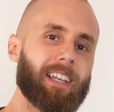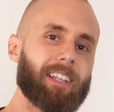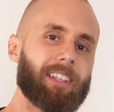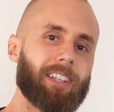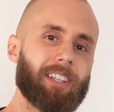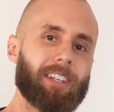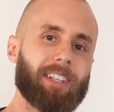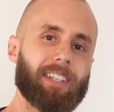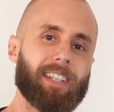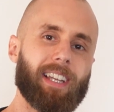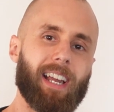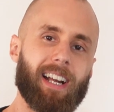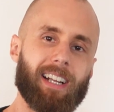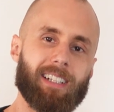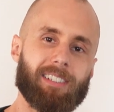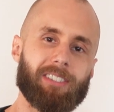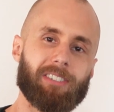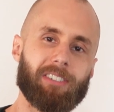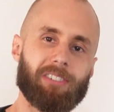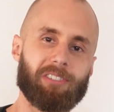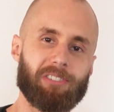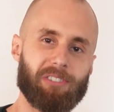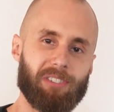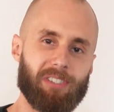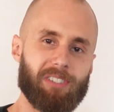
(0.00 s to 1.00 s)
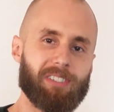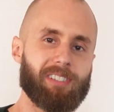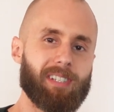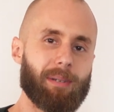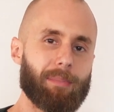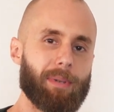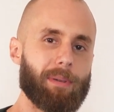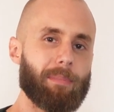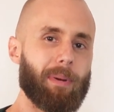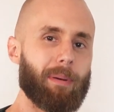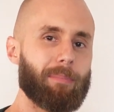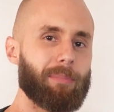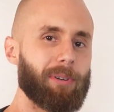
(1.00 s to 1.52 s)
take a look at the actions of the
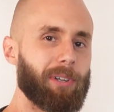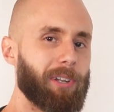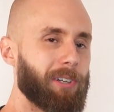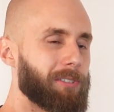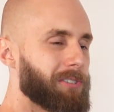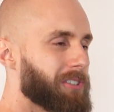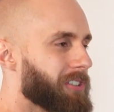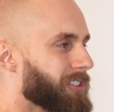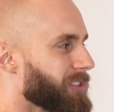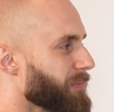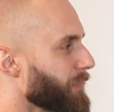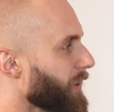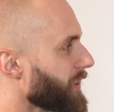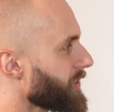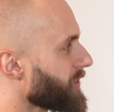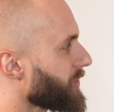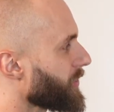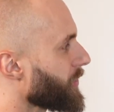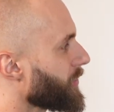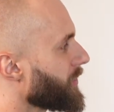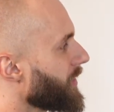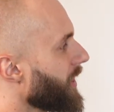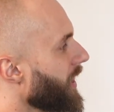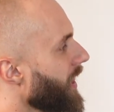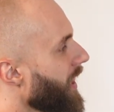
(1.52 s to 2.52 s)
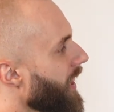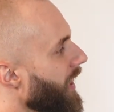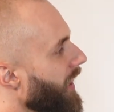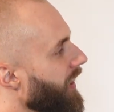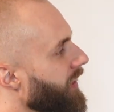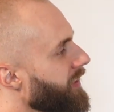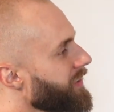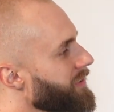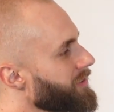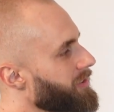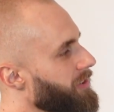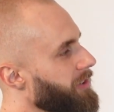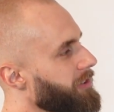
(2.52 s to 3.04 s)
semimembranosus muscle.
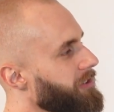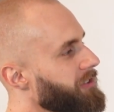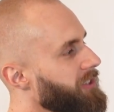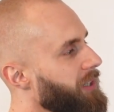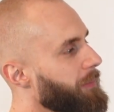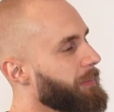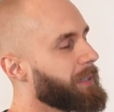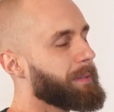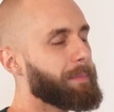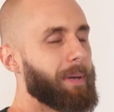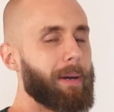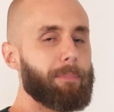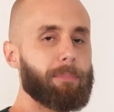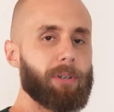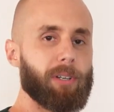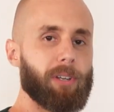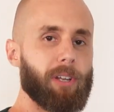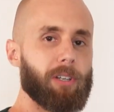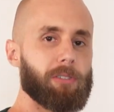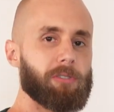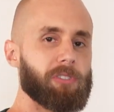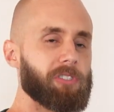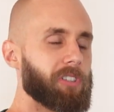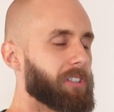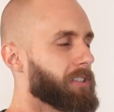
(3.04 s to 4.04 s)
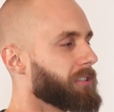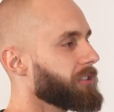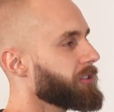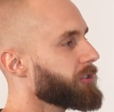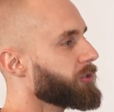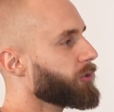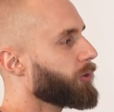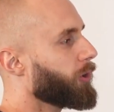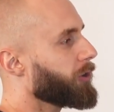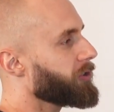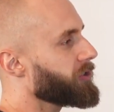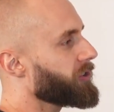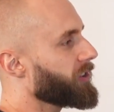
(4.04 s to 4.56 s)
So the semimembranosus is
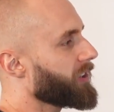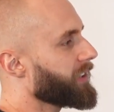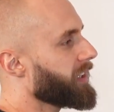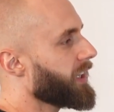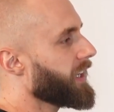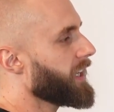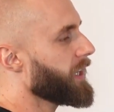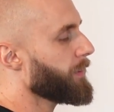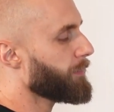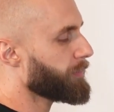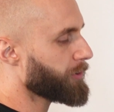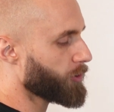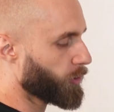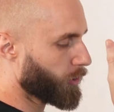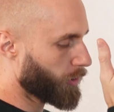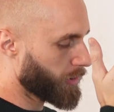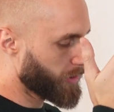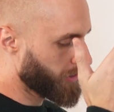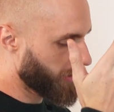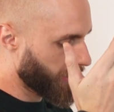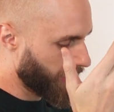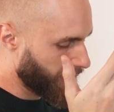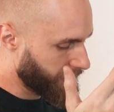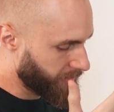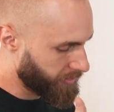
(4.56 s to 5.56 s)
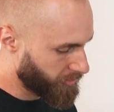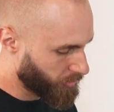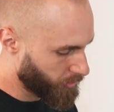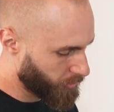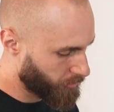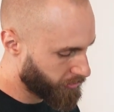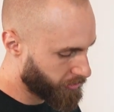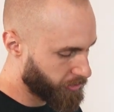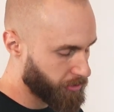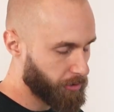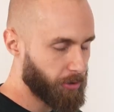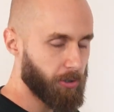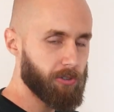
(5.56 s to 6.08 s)
crossing the hip joint, and it's
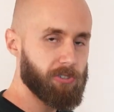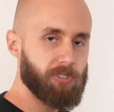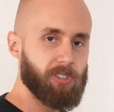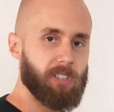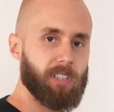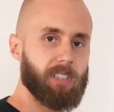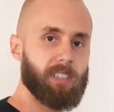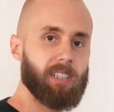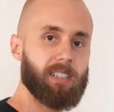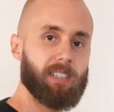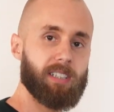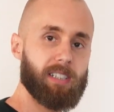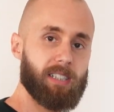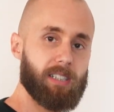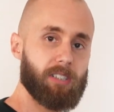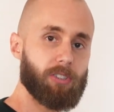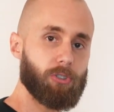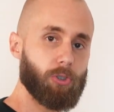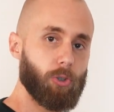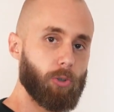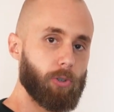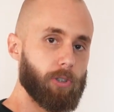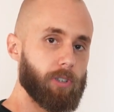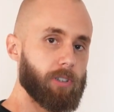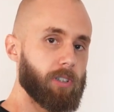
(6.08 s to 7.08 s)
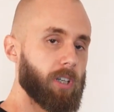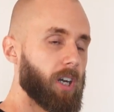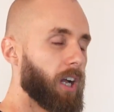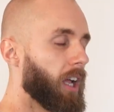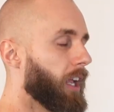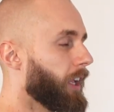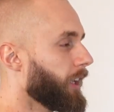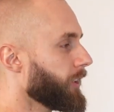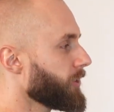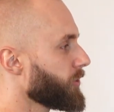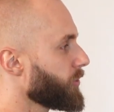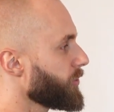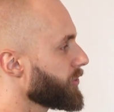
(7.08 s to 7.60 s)
also crossing the knee joint.
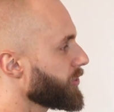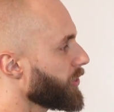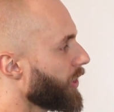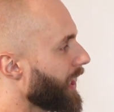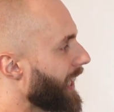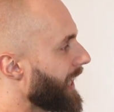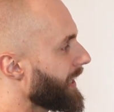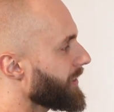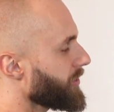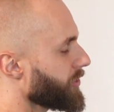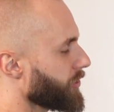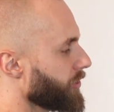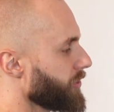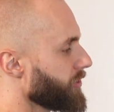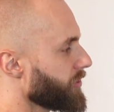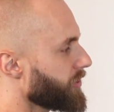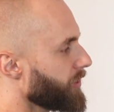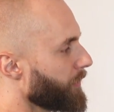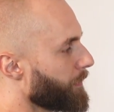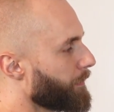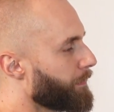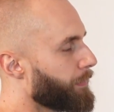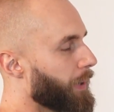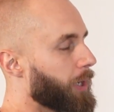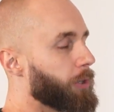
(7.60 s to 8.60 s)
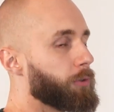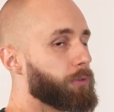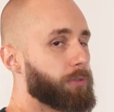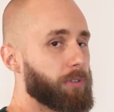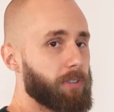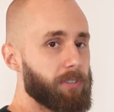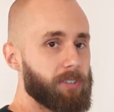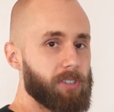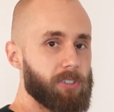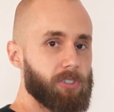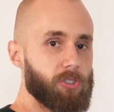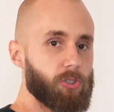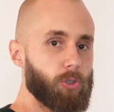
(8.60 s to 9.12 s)
So it's got actions at both
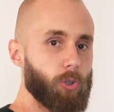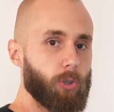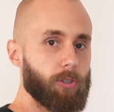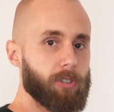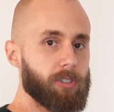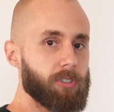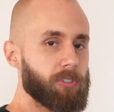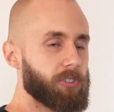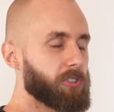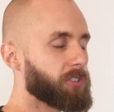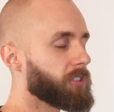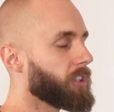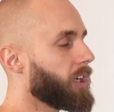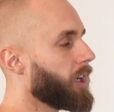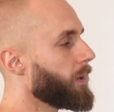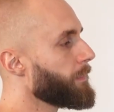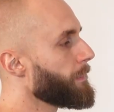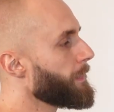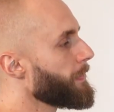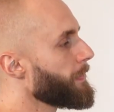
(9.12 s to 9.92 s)
of these joints.